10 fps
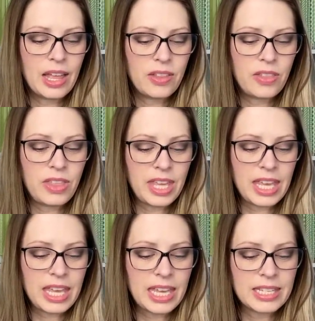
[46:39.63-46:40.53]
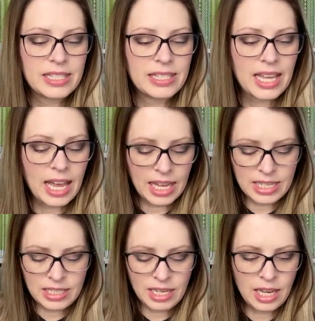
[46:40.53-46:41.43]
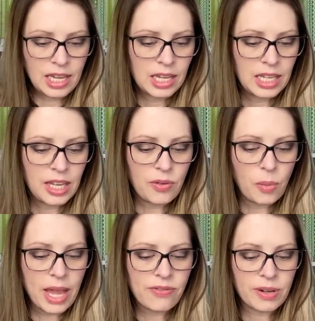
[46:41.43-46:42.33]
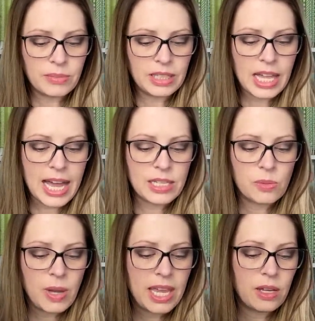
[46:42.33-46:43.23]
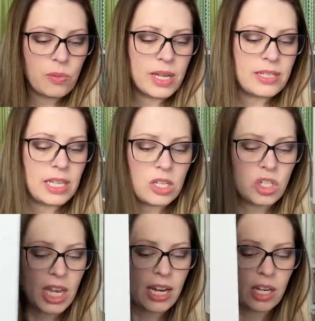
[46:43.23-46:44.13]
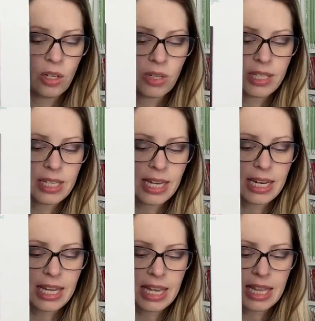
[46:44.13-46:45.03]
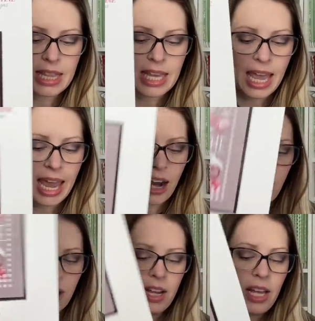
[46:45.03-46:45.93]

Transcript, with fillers: The second giveaway from last week was the Shannon Christine in the Air.